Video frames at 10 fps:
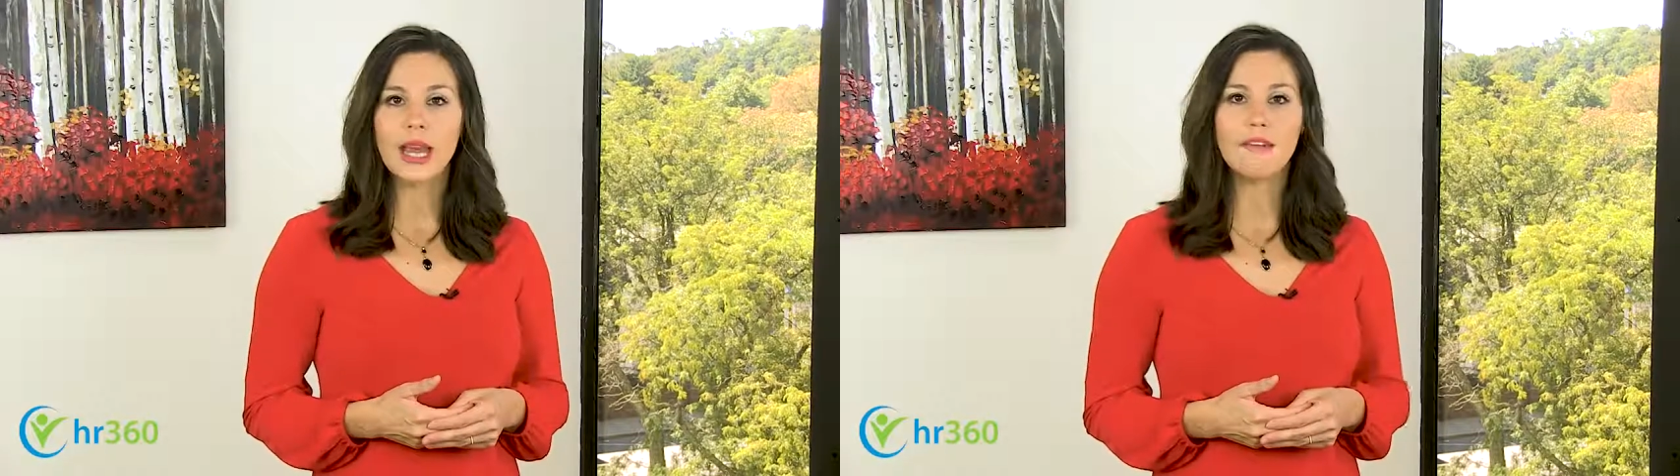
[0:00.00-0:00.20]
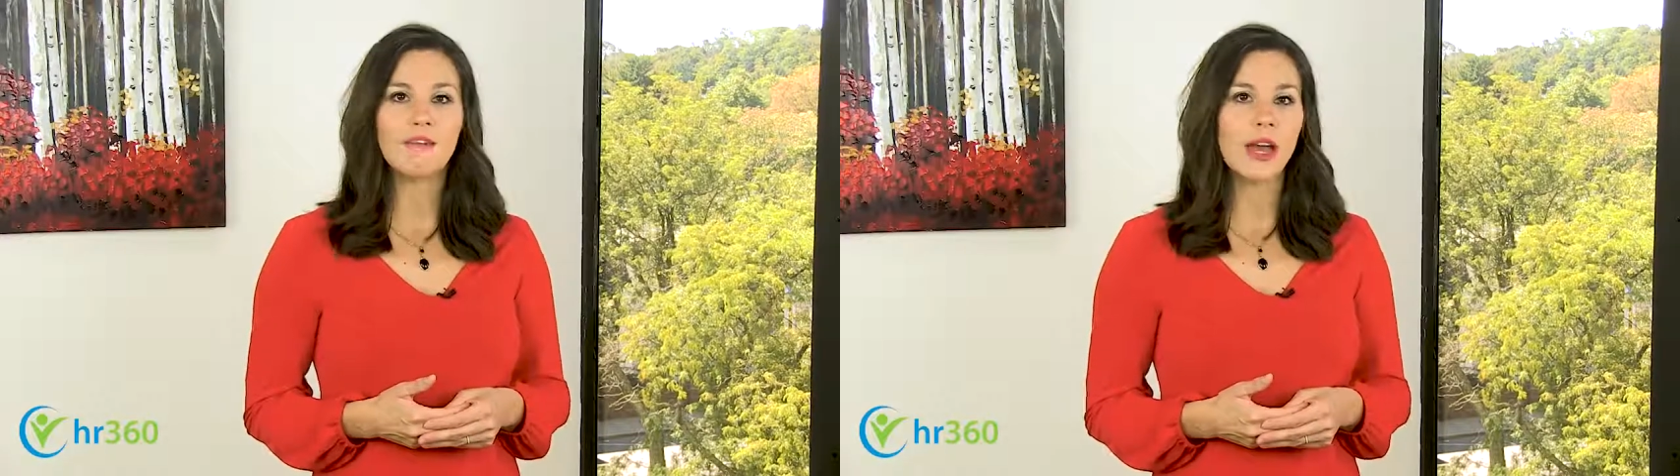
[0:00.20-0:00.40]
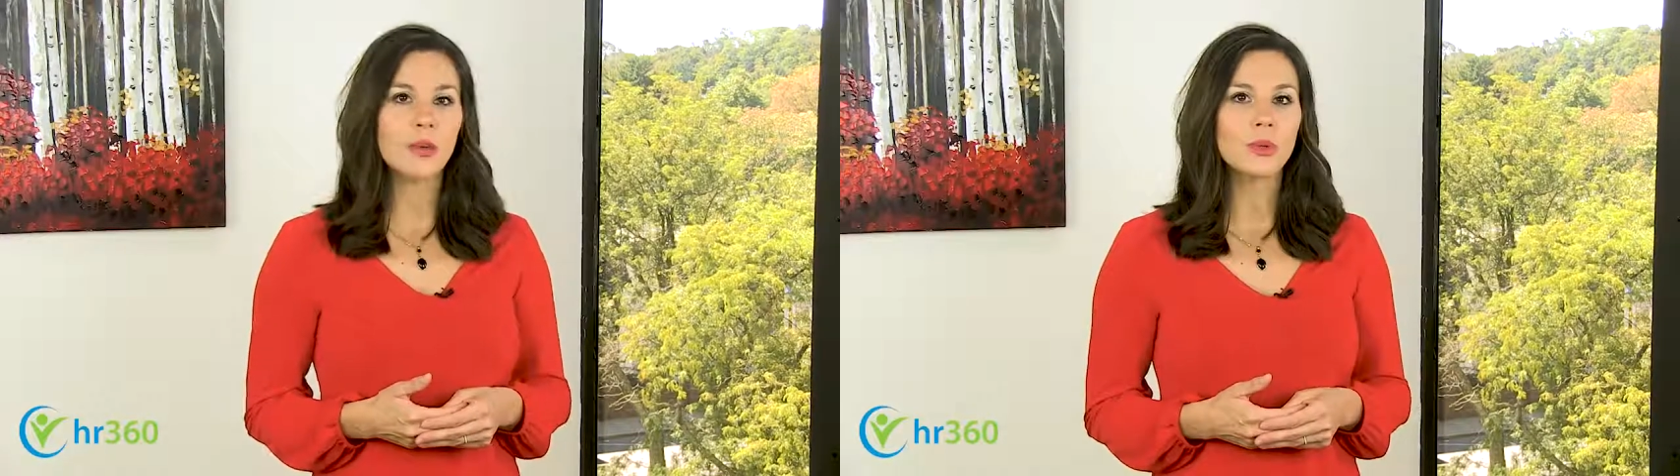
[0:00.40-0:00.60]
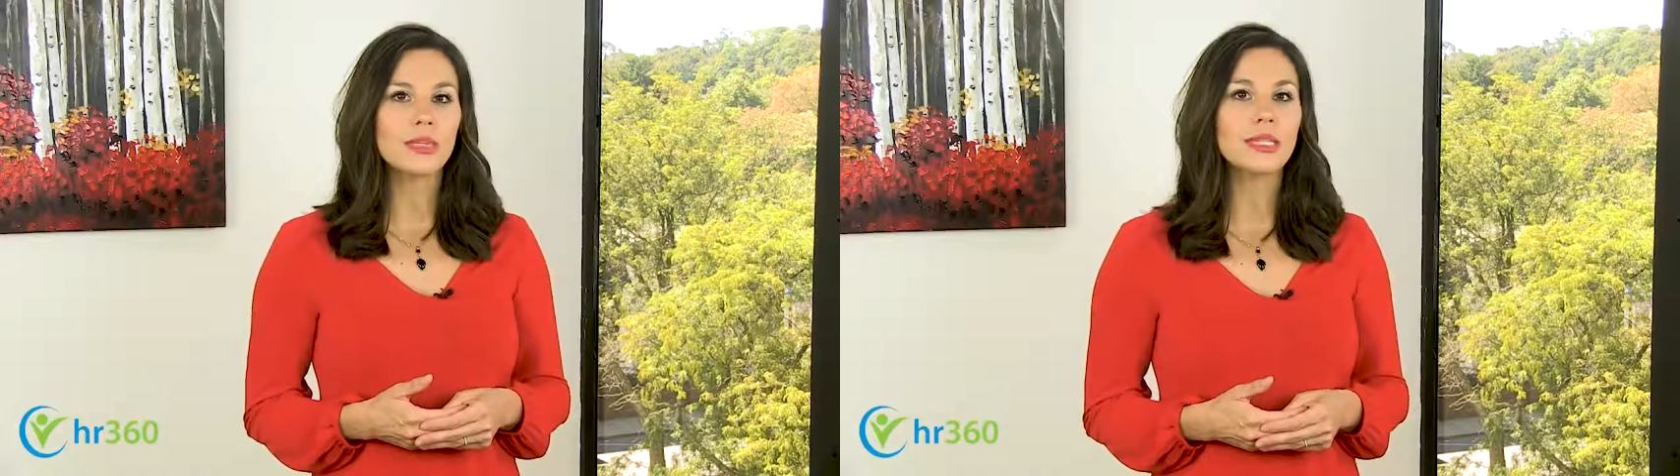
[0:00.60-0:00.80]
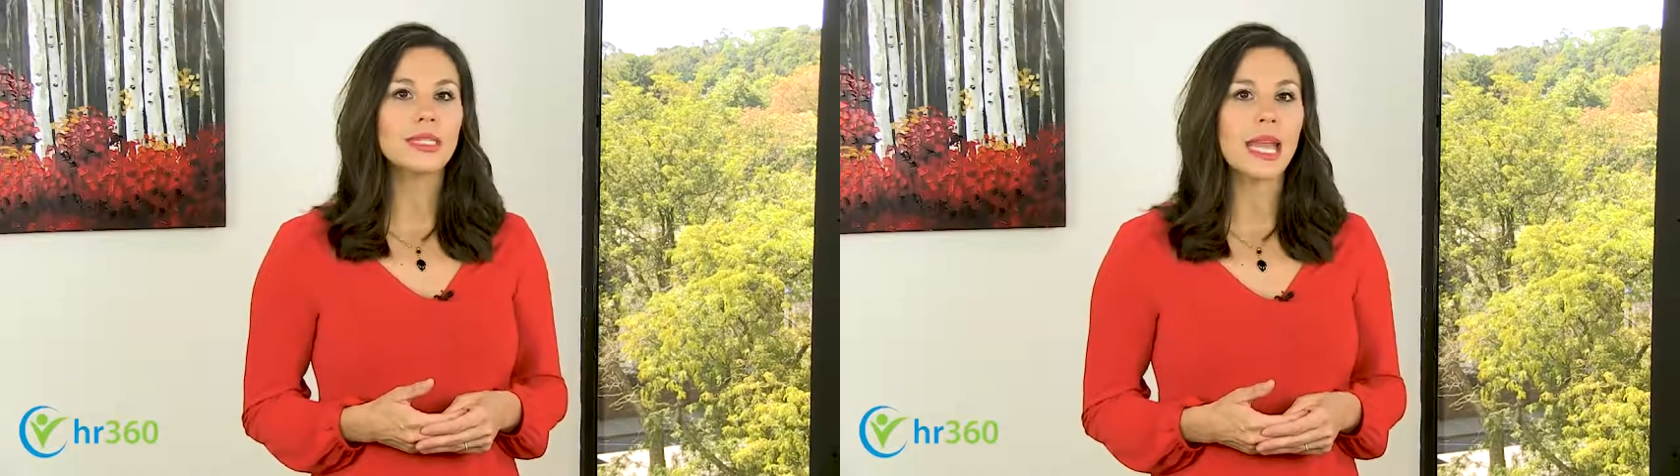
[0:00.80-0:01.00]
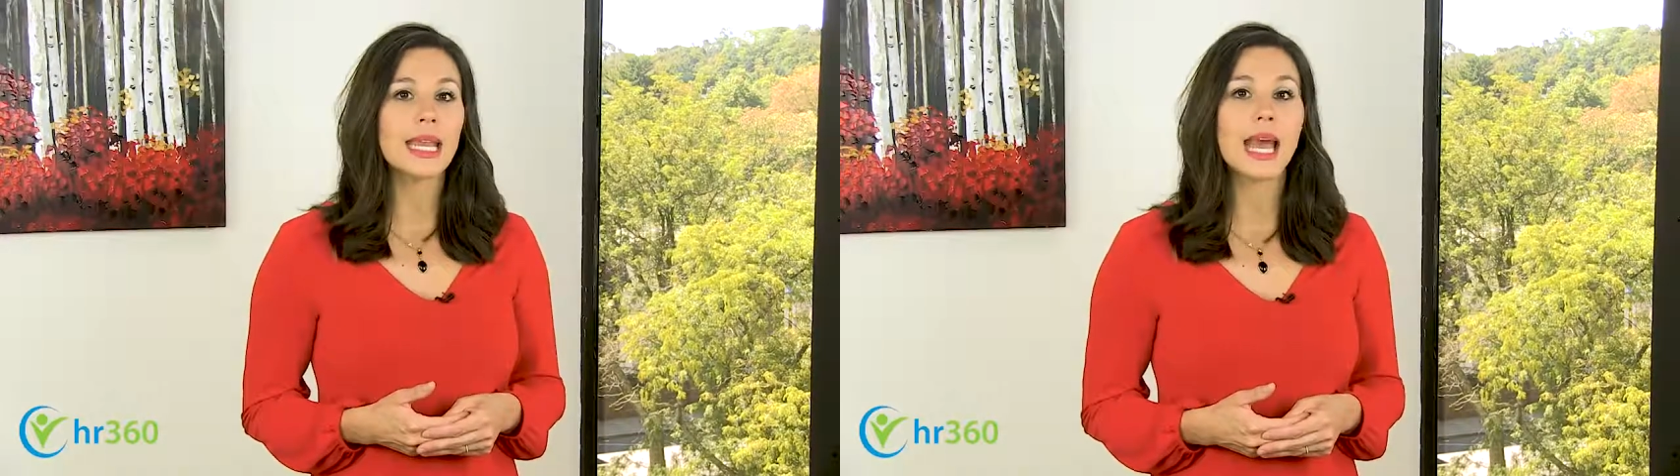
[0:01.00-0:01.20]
at federal, state,